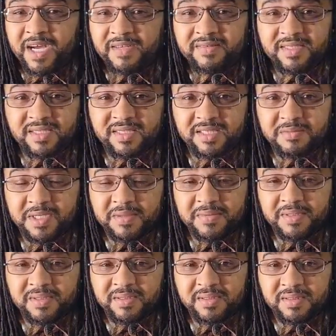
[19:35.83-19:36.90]
cents
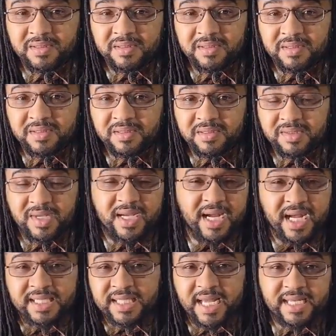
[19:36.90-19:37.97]
maybe. So I
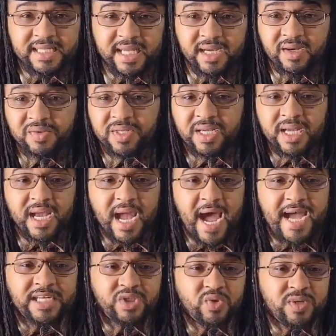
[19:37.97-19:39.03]
got that down.
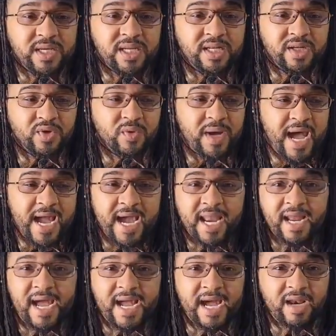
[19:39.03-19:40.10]
I do get I
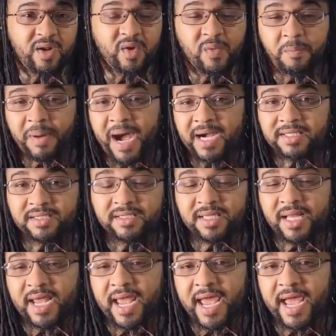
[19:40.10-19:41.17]
got little boxes
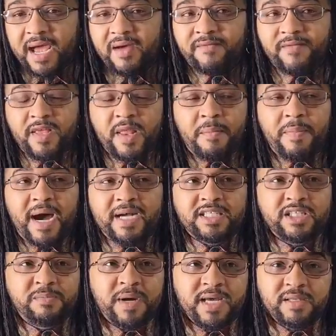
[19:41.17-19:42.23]
that I have, and the
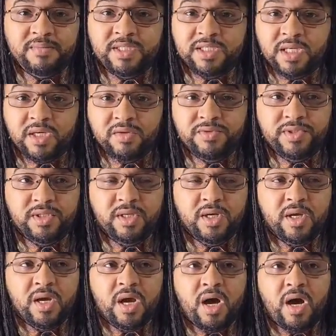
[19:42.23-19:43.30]
boxes by themselves,
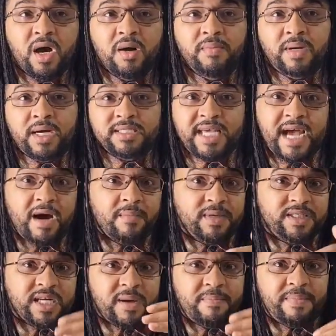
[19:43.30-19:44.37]
because of how
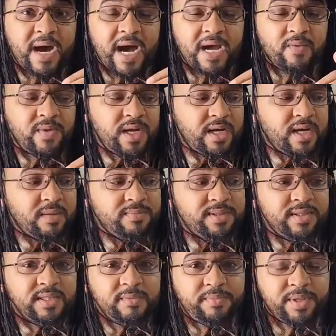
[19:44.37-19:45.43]
much I buy when it comes
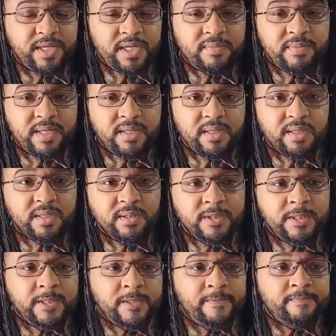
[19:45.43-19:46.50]
to putting them in there,
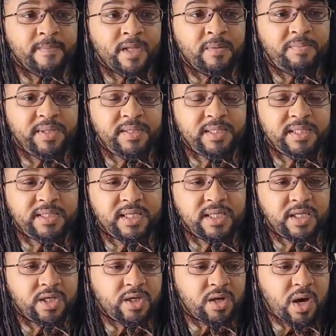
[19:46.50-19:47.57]
putting these
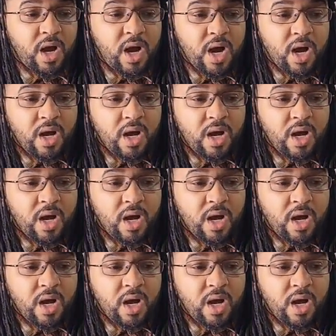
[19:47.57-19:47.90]
in here,